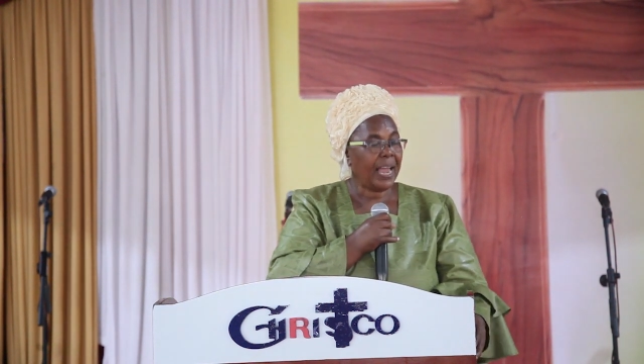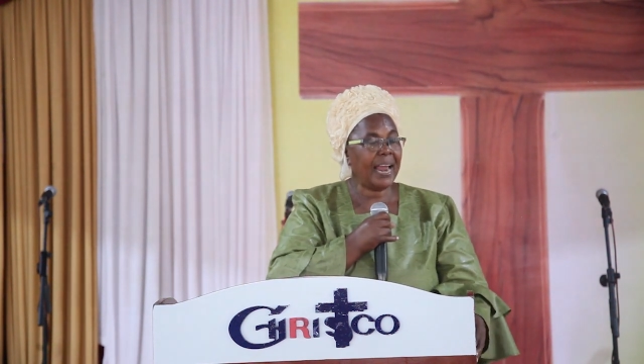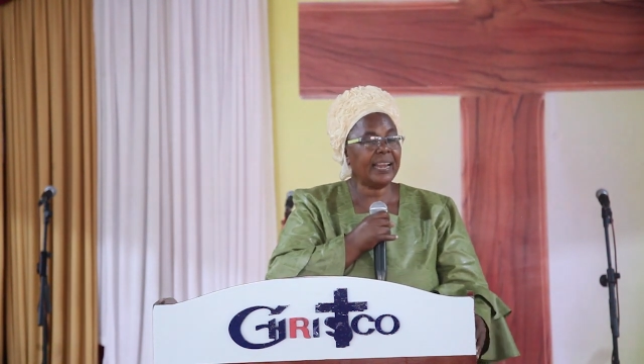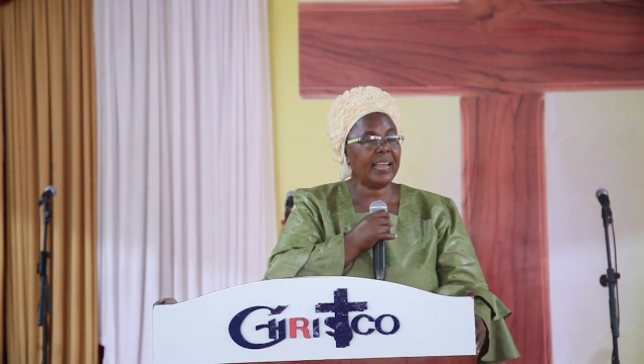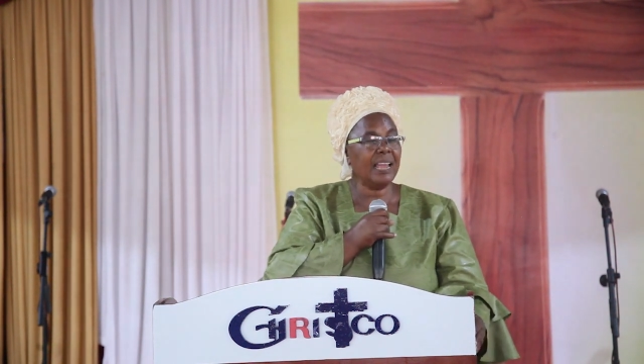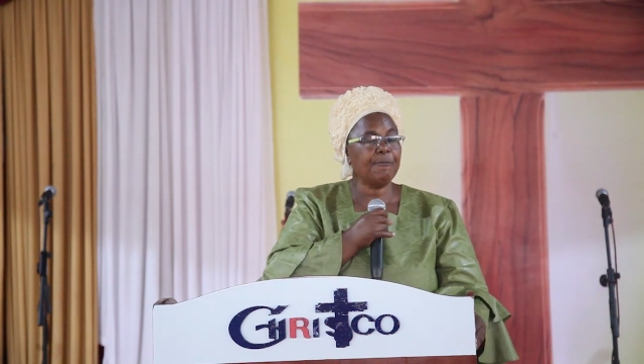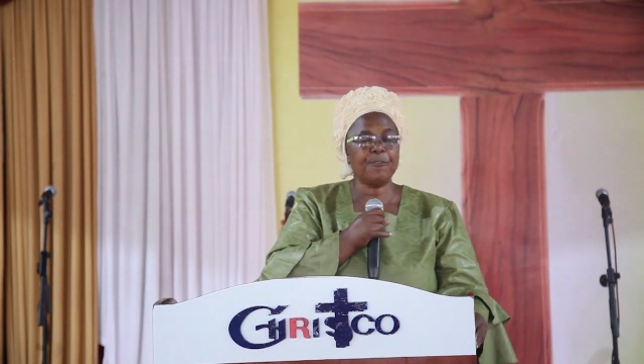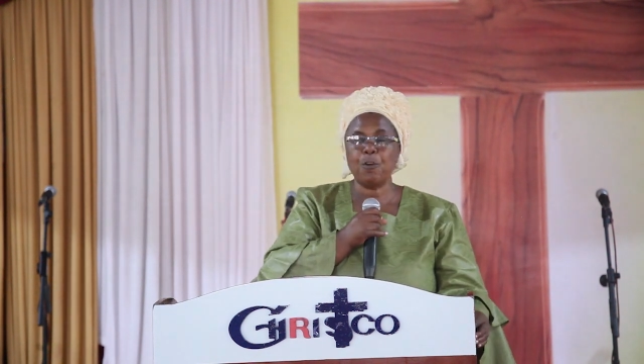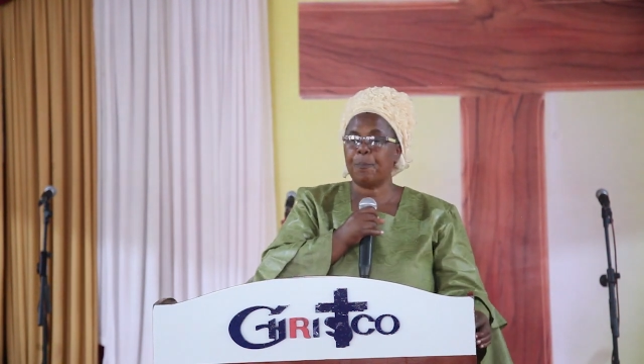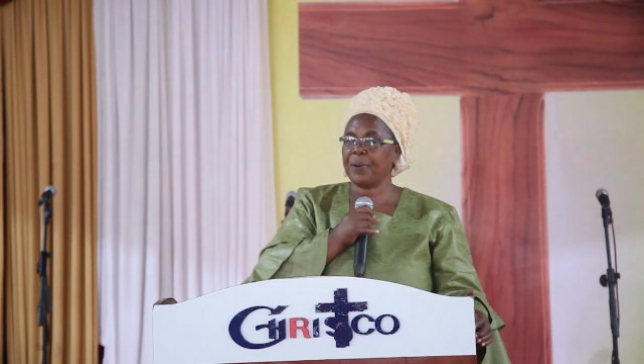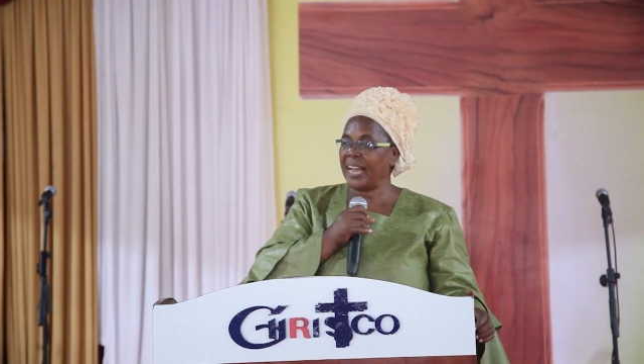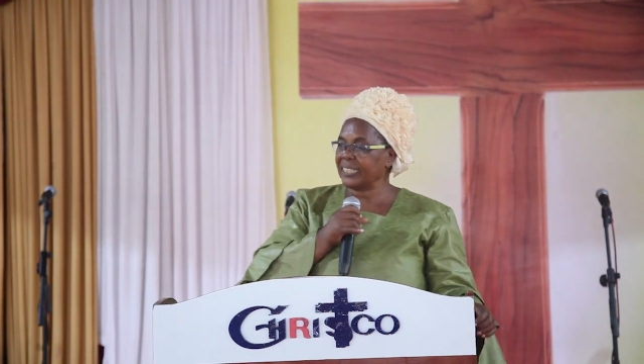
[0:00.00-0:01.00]
And if
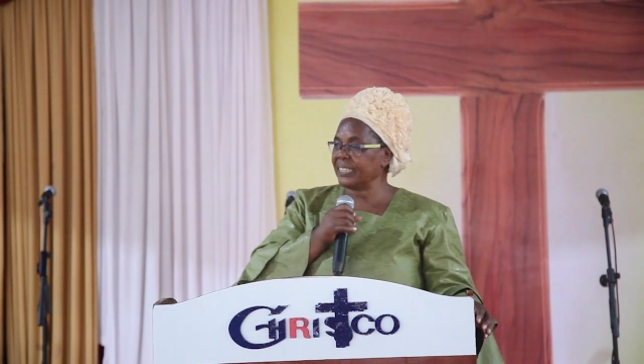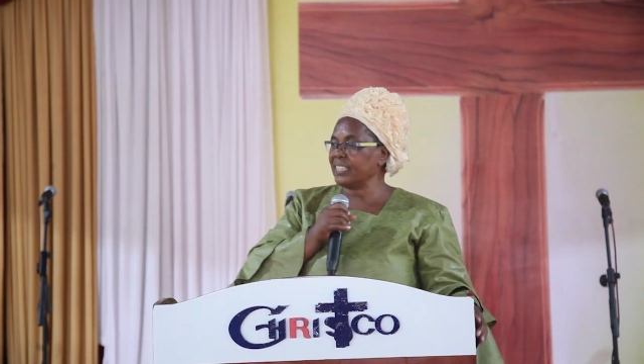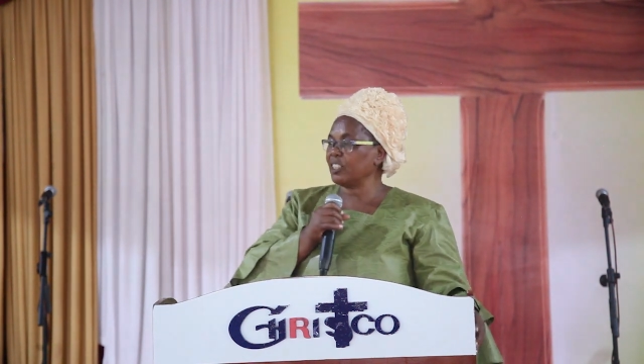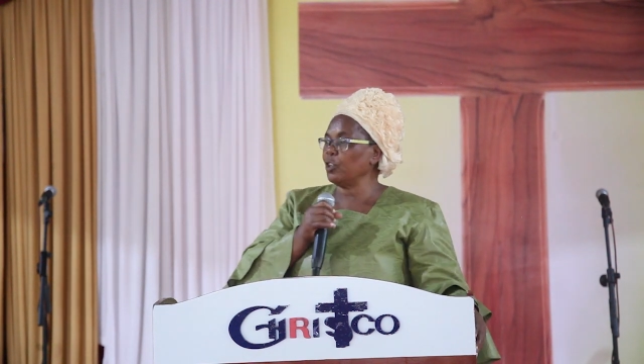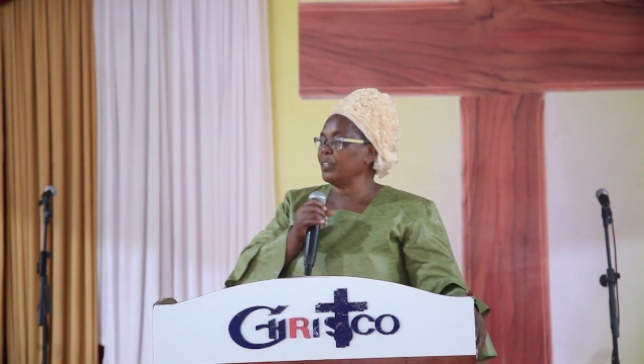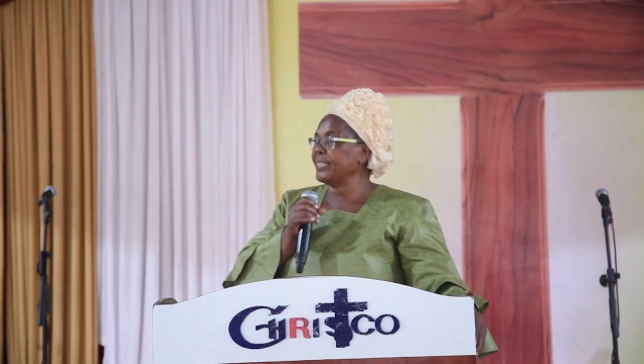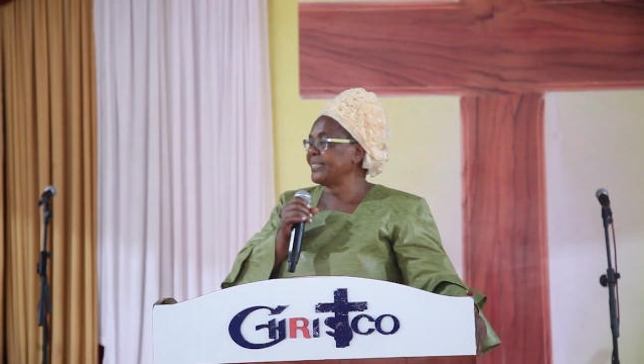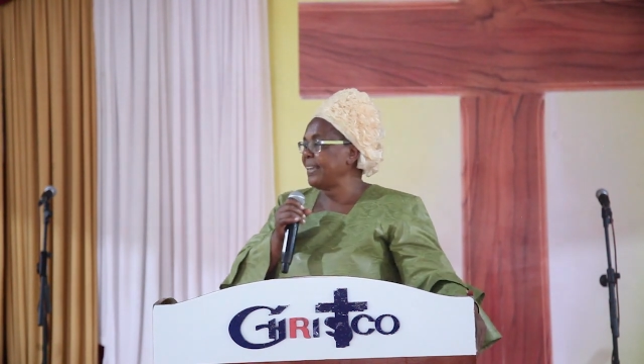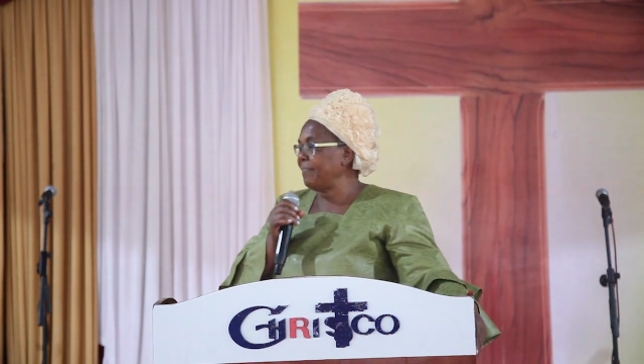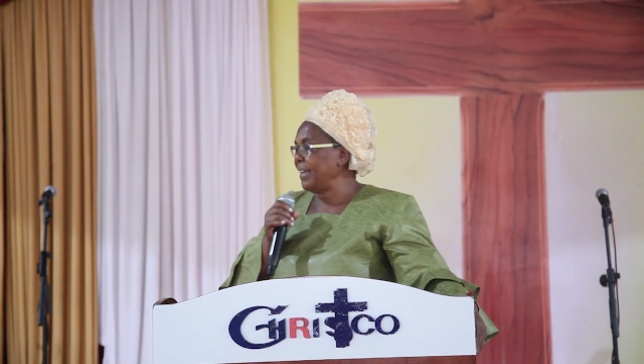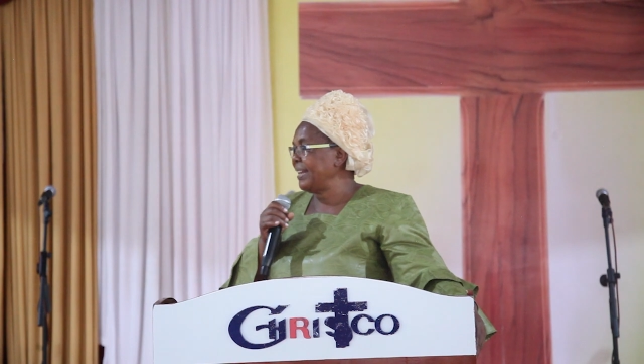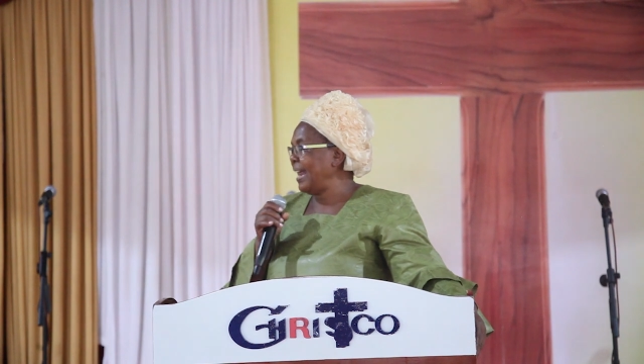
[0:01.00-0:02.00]
you practice those
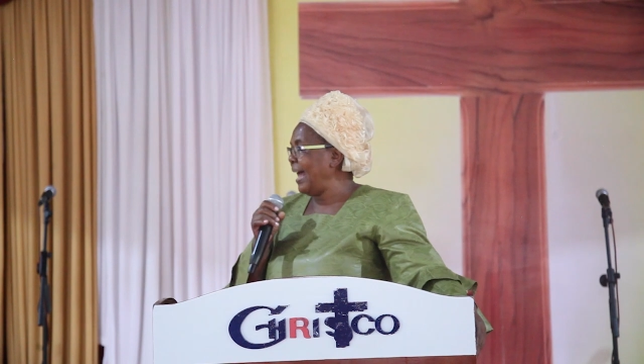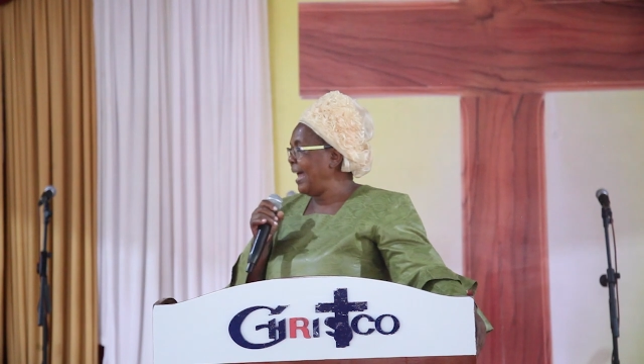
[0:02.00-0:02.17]
seven